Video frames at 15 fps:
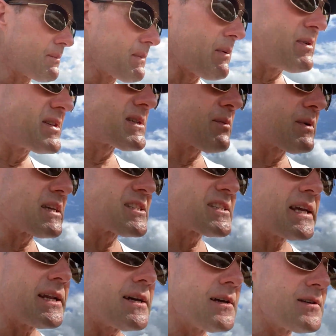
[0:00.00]
maybe some
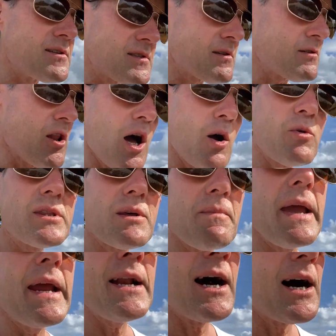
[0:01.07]
casitas along with the
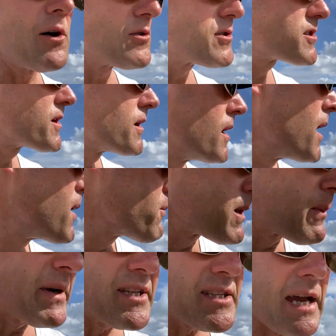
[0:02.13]
main house.
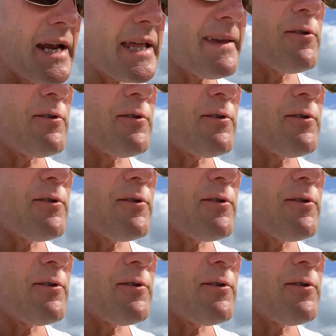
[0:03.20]
Let me just kind of